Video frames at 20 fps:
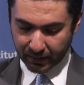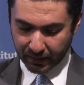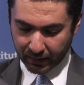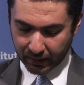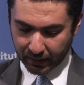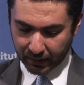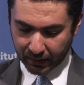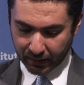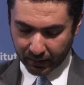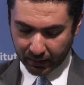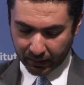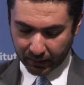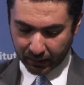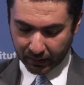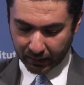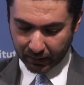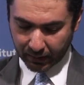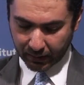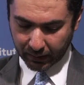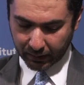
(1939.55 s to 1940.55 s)

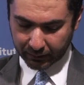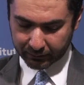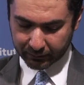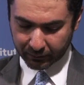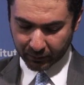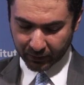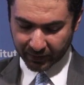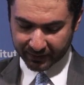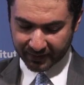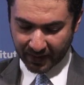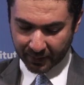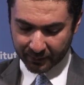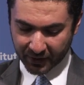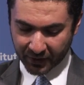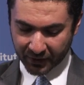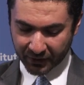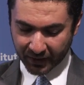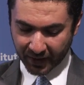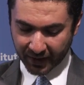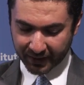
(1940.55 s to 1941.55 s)
For example,
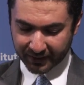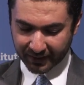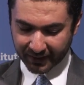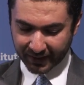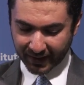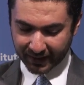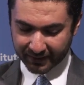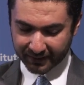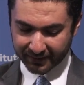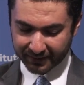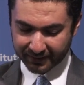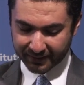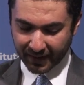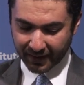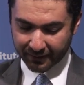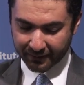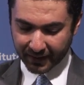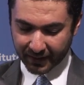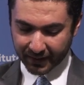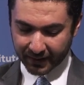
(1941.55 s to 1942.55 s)
in
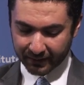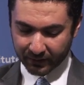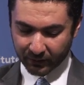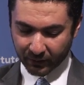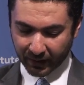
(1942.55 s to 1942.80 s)
1987,